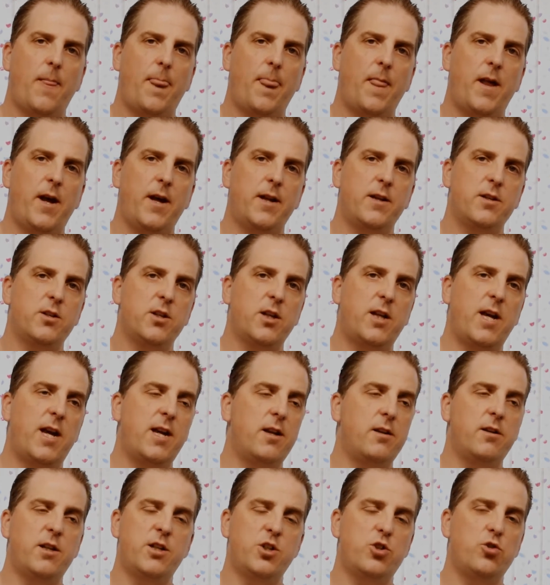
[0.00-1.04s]
And
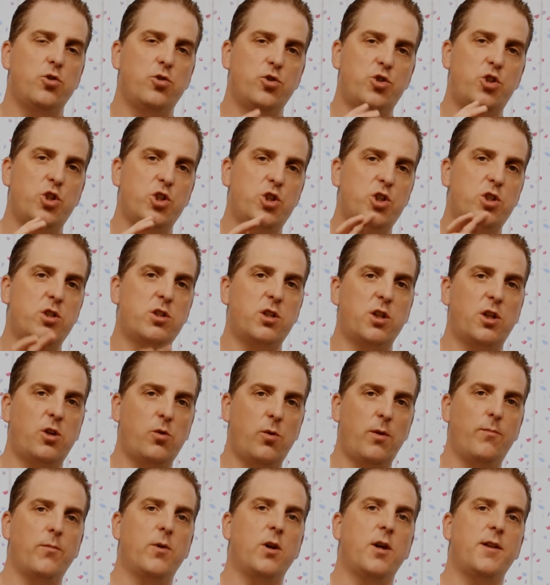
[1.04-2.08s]
again, it's not just the
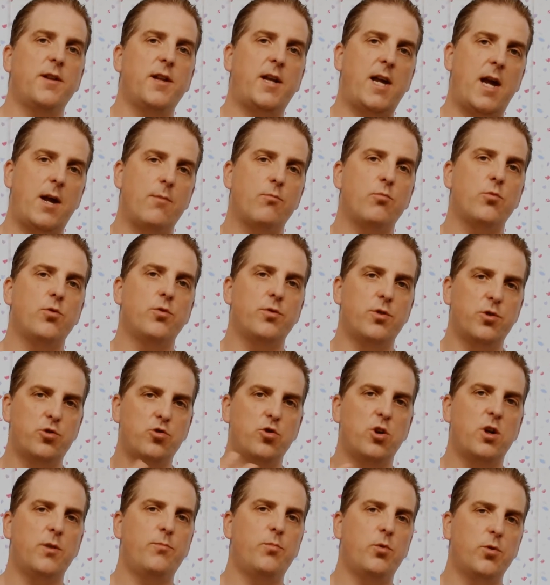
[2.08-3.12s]
equipment like the camera and the
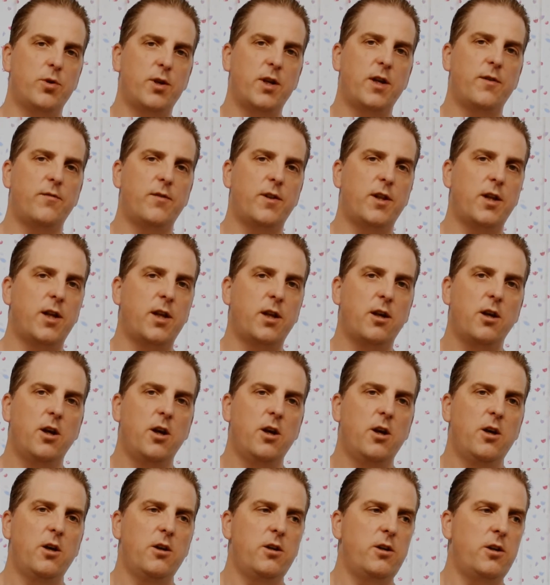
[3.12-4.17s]
tripod and everything.
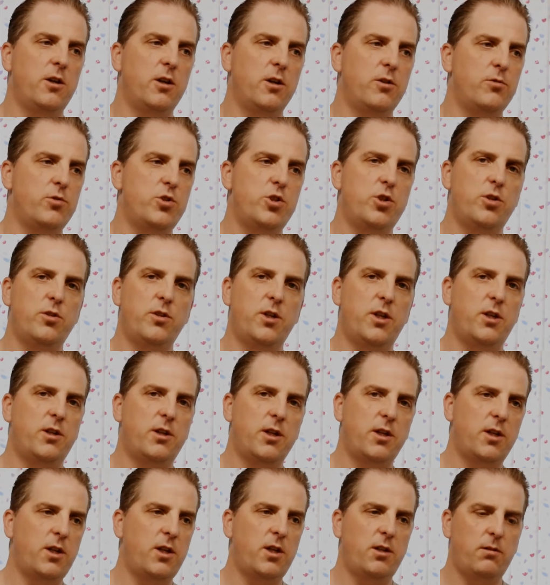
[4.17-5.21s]
You know, do you need
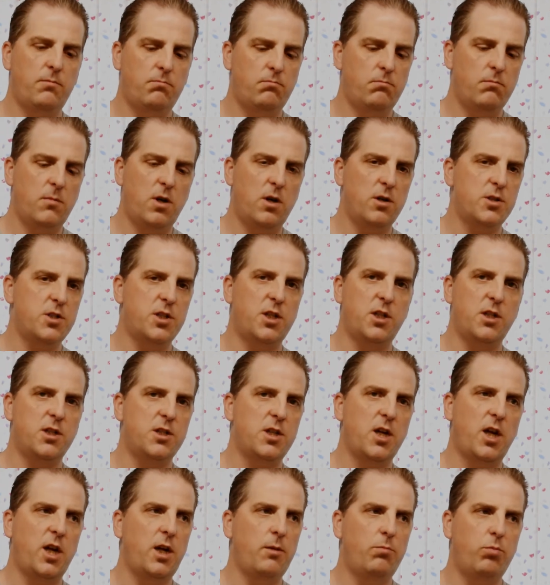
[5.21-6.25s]
any masking
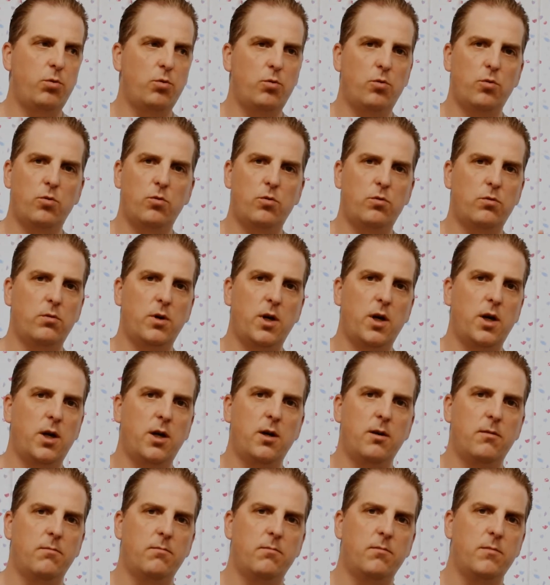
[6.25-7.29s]
tape
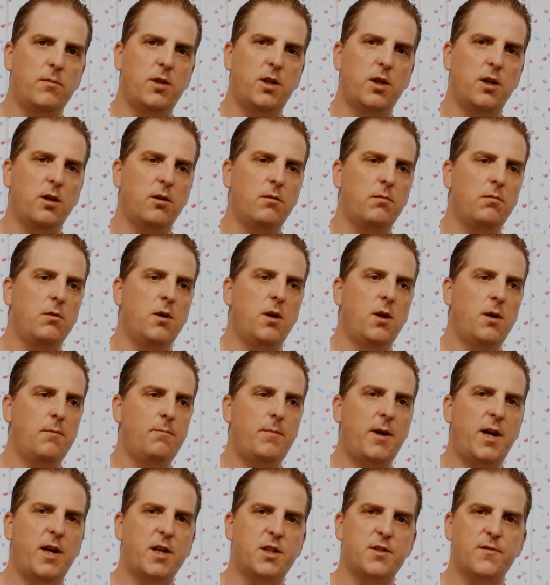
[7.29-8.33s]
or, you know,
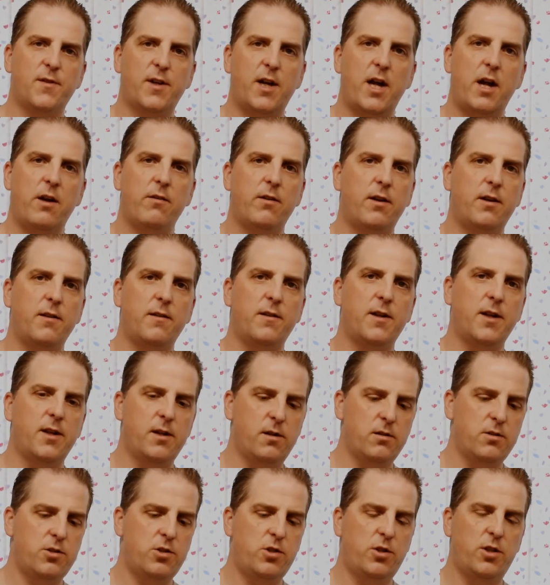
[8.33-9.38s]
bags for carrying
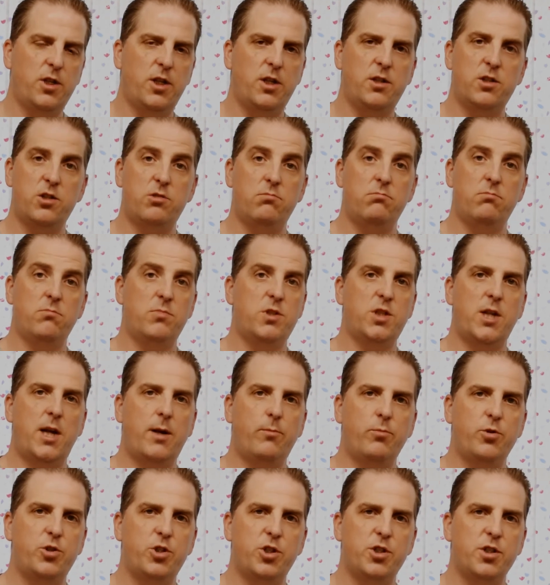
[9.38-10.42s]
things? Do you need
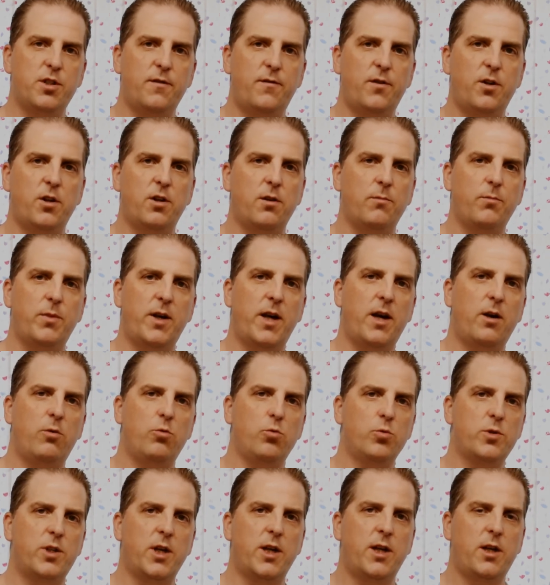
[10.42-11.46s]
sandwiches if you're going to be out
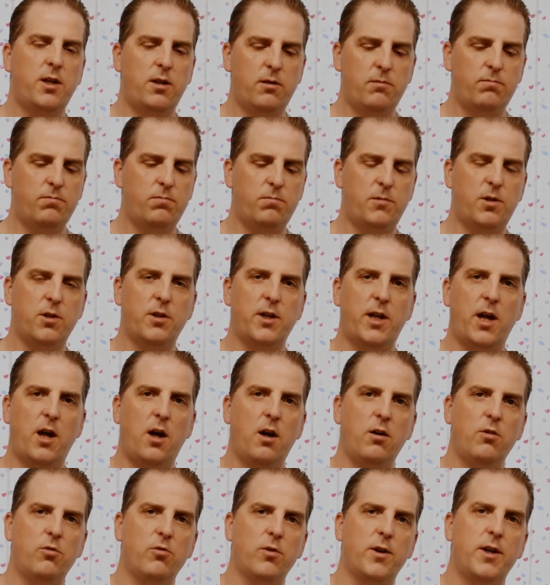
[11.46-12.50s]
all day? You're going to get
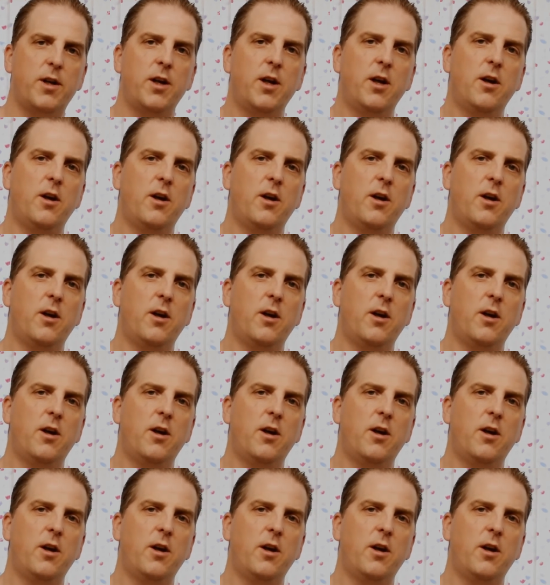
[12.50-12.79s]
hungry.